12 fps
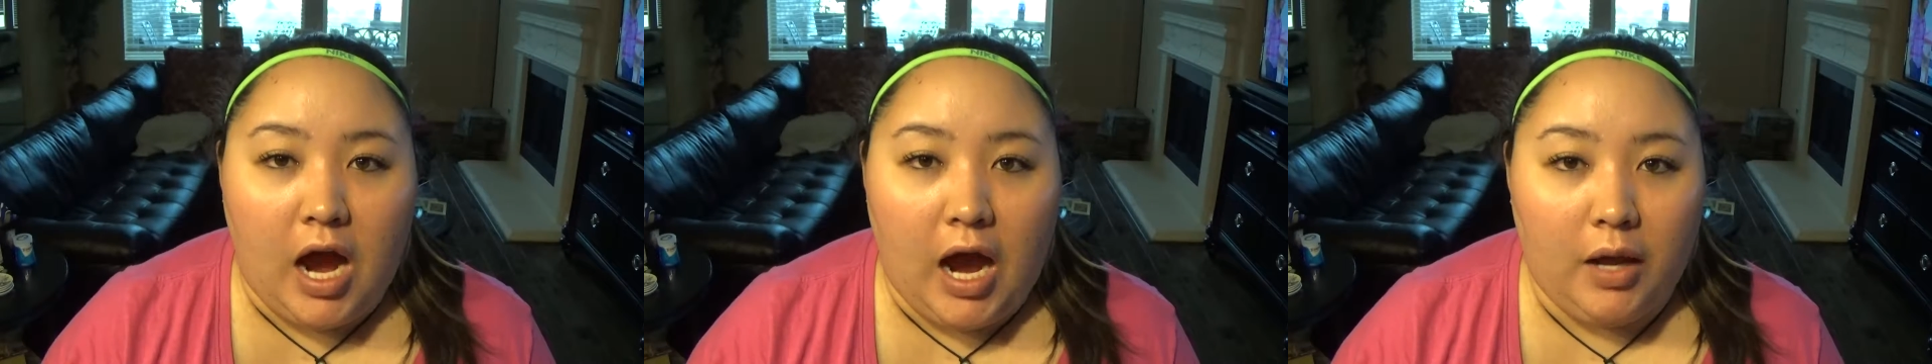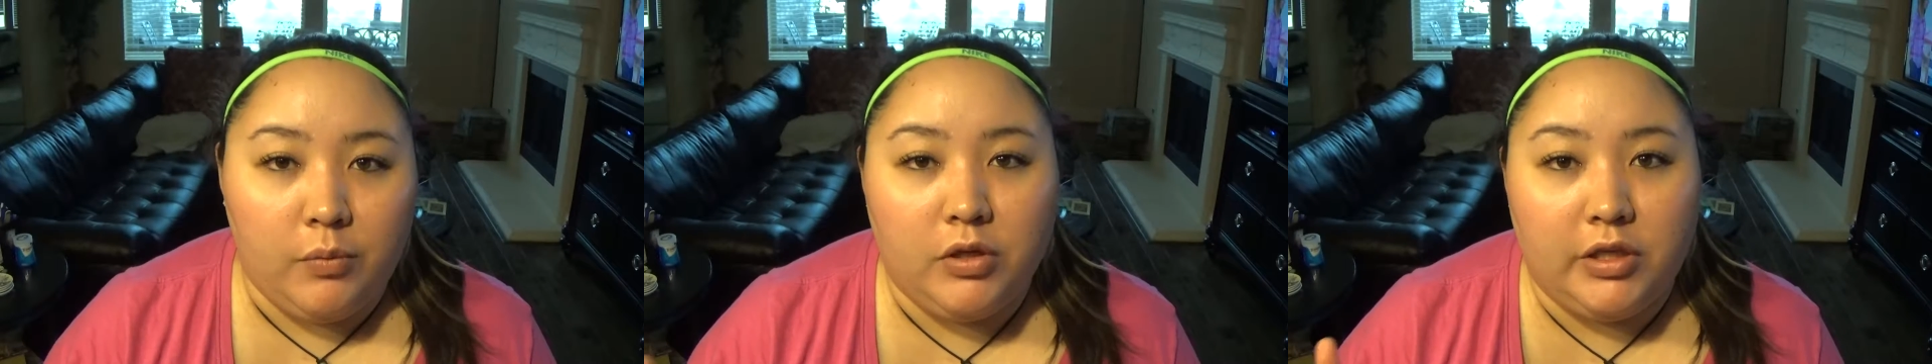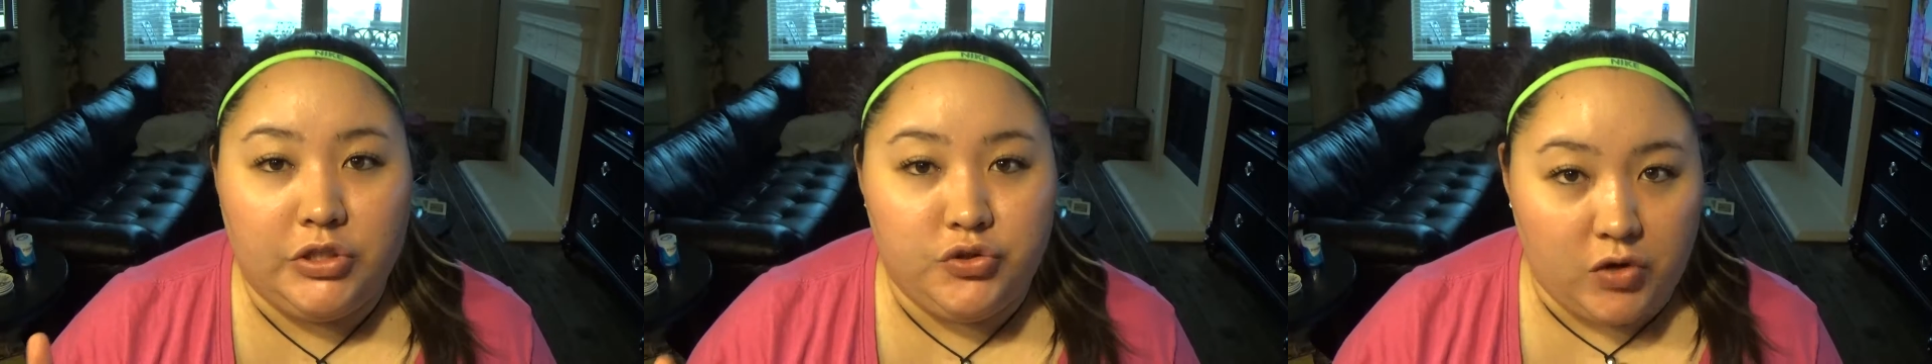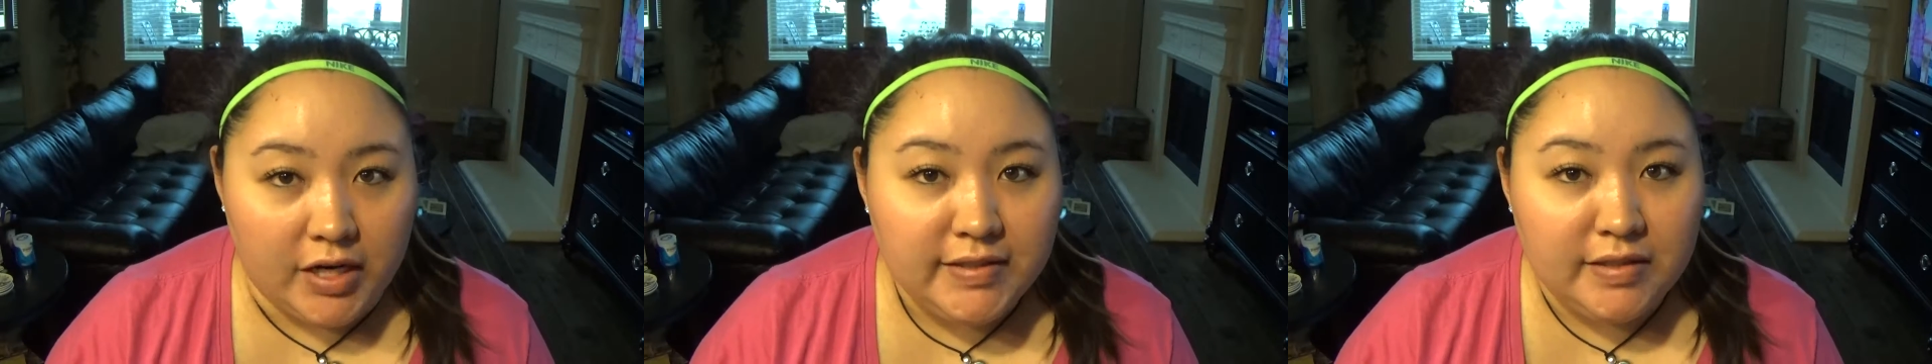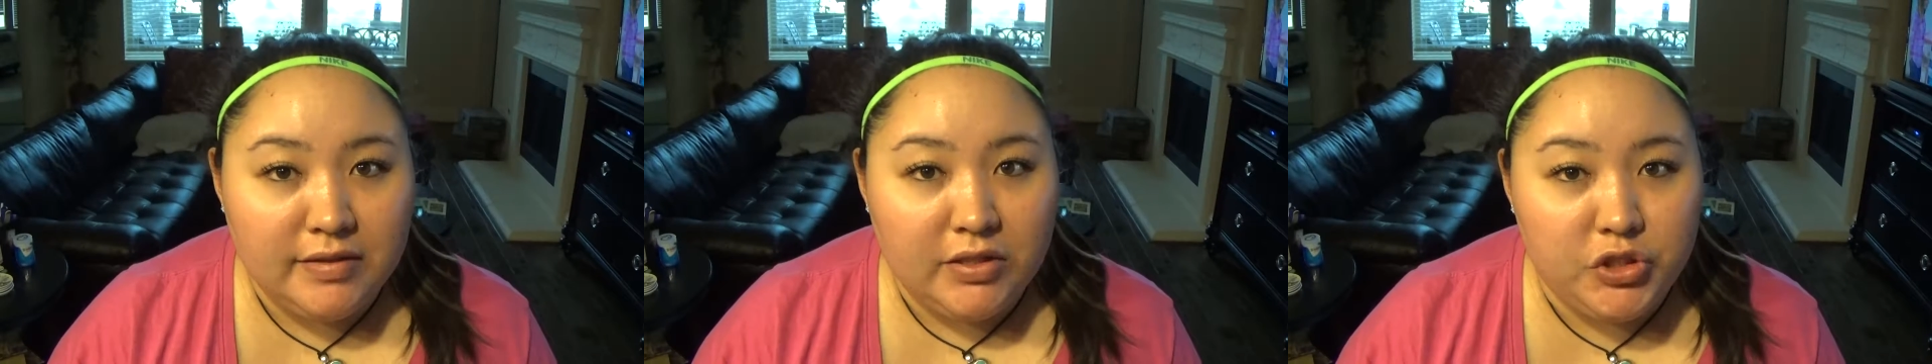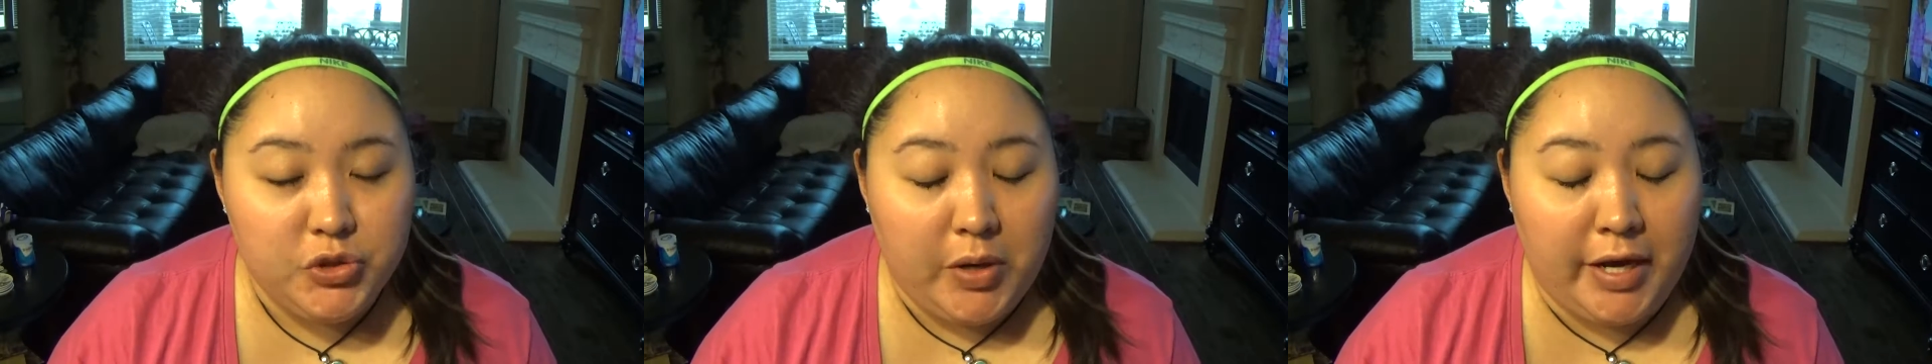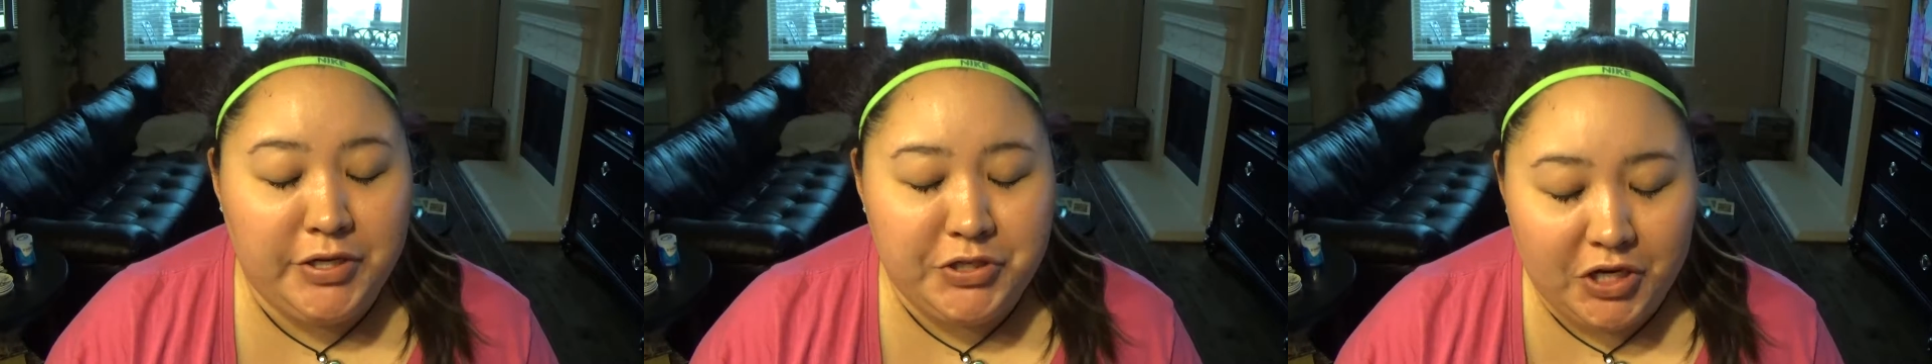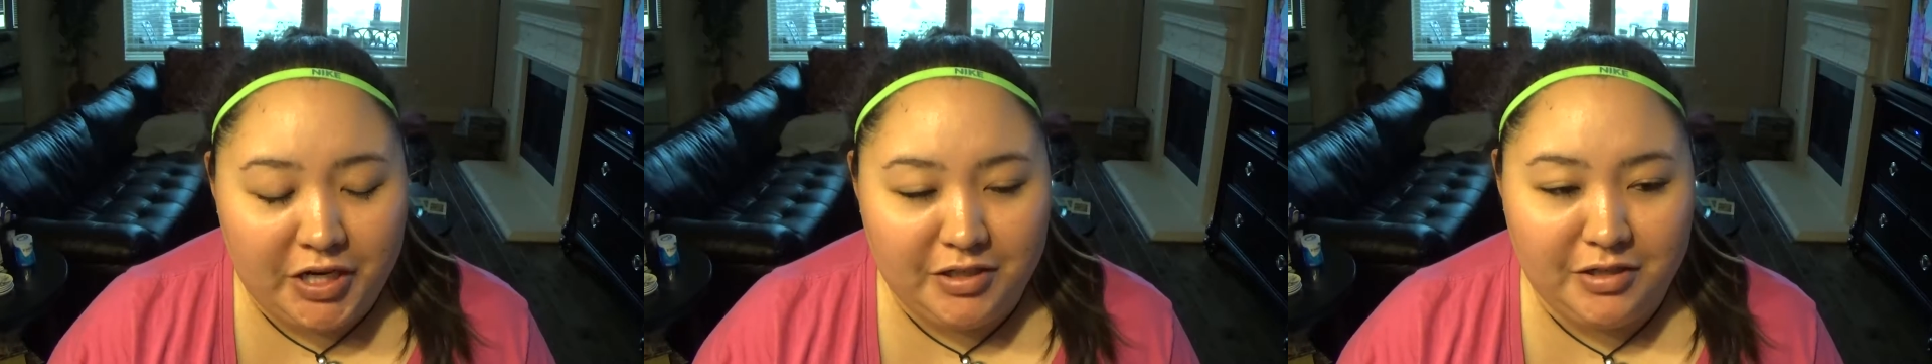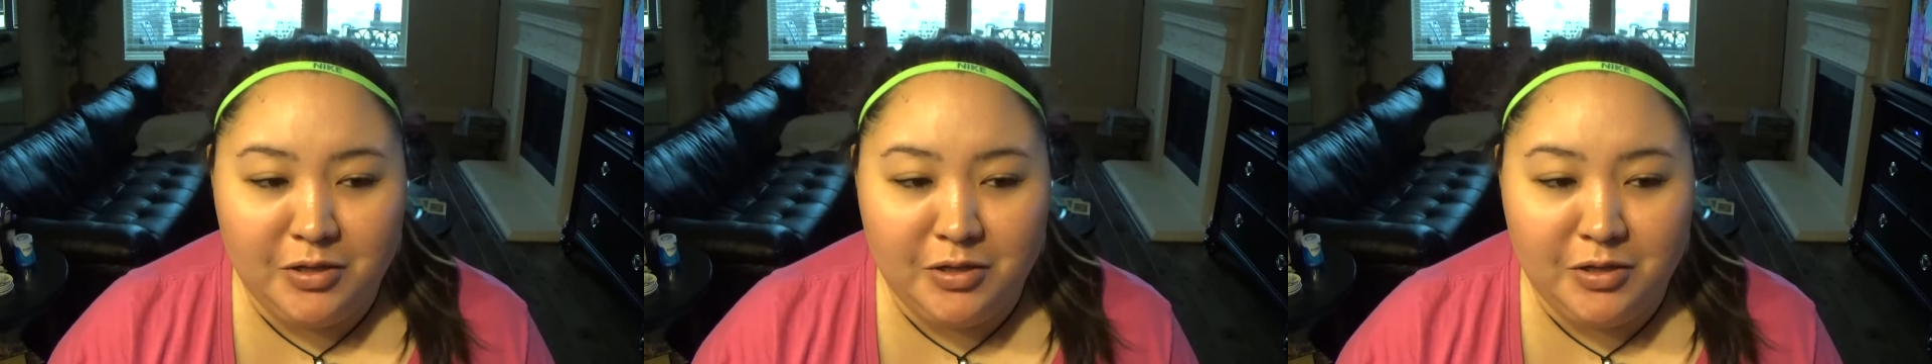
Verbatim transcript: I will address the situation